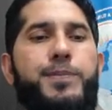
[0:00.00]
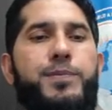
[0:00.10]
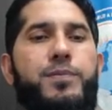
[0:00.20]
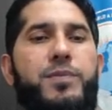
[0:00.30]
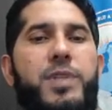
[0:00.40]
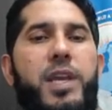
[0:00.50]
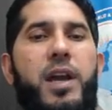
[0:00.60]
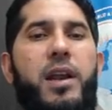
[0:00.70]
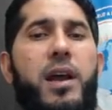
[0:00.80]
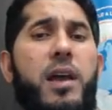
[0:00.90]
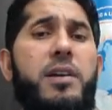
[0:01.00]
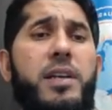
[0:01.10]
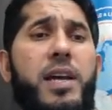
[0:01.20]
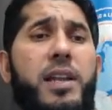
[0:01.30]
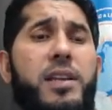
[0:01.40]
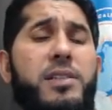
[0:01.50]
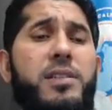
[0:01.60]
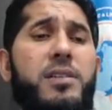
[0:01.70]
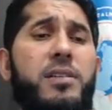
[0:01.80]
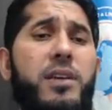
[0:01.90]
they are already done
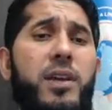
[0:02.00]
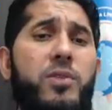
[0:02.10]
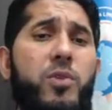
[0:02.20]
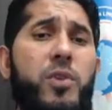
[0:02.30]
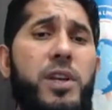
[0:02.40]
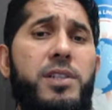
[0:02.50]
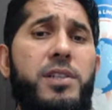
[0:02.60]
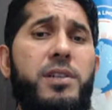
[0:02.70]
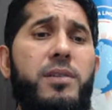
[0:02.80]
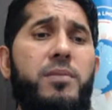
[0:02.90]
it incorrect